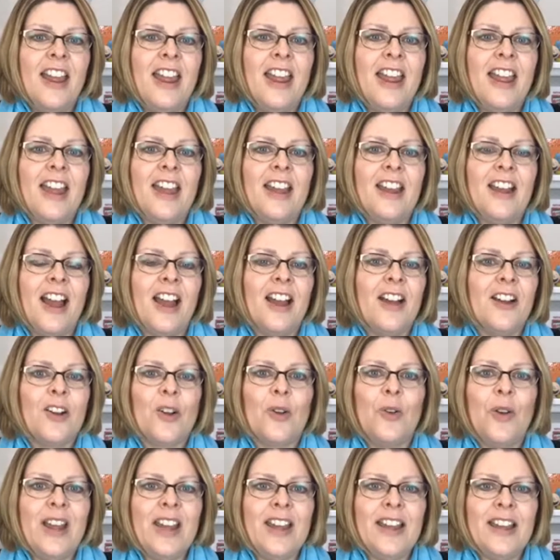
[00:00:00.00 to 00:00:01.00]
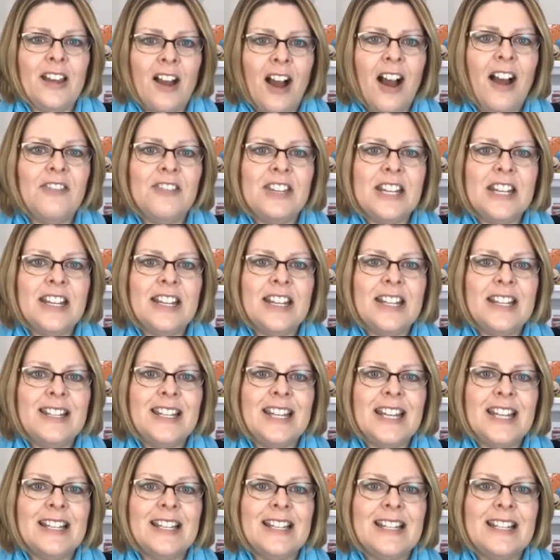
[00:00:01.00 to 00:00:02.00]
And quite often
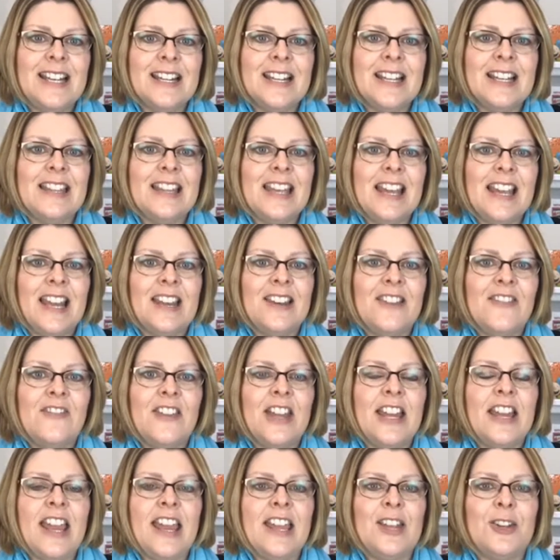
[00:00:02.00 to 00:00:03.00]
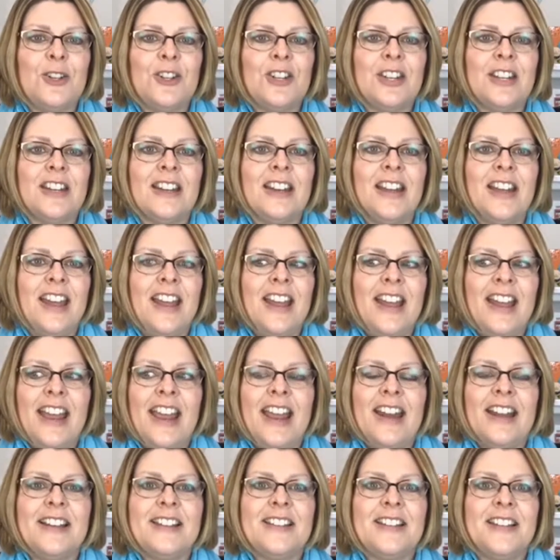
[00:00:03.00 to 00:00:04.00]
kids get sick at the end of vacation.
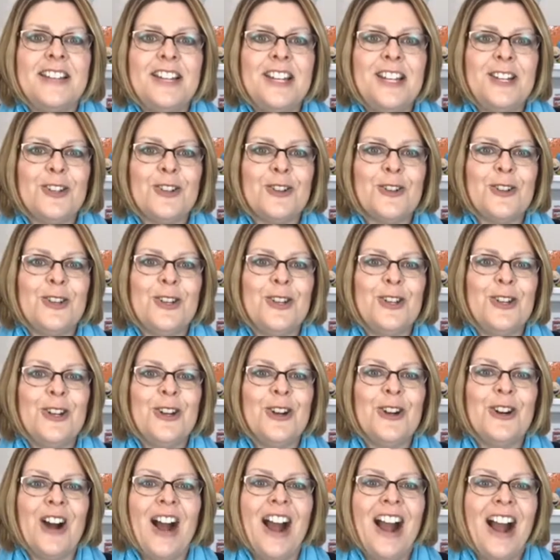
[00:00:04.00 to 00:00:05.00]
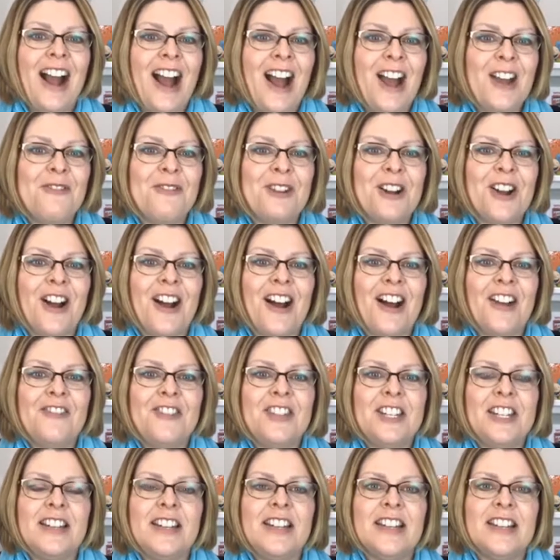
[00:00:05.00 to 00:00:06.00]
And as a teacher too, I would
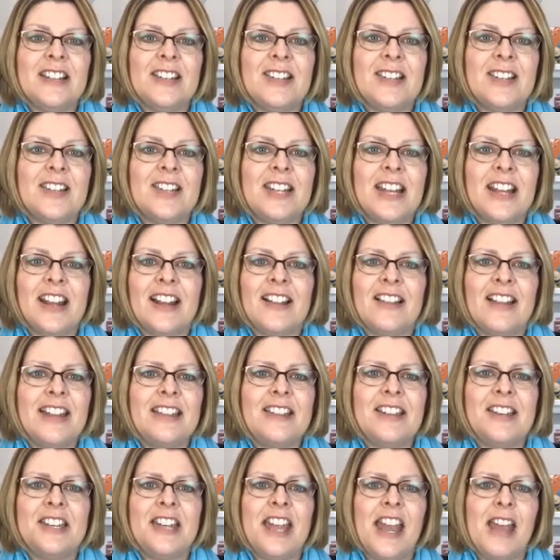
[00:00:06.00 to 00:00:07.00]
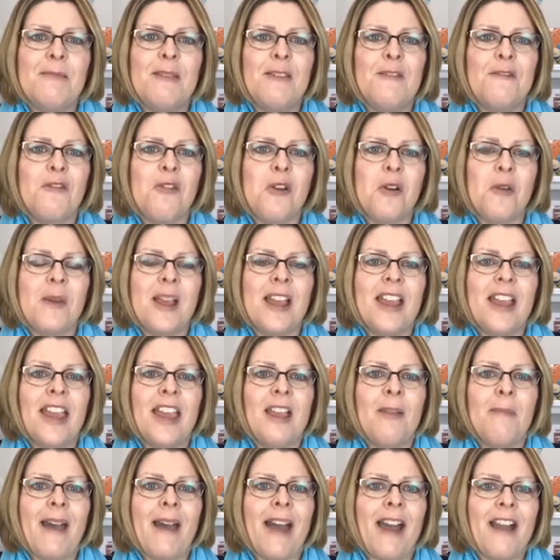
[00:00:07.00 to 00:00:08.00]
often get sick like the day before we
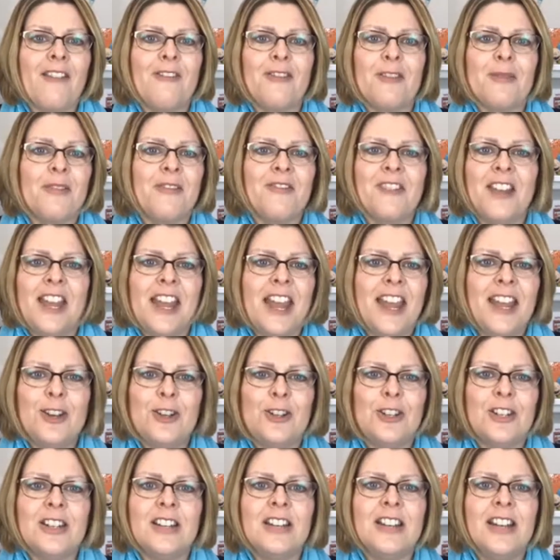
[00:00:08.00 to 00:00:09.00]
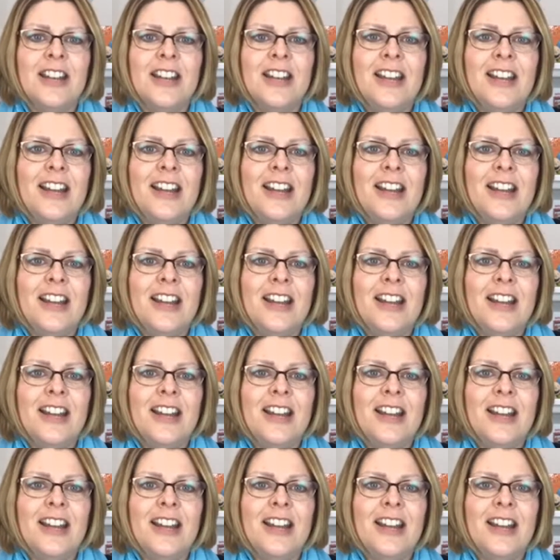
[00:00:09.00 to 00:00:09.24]
came back from a vacation.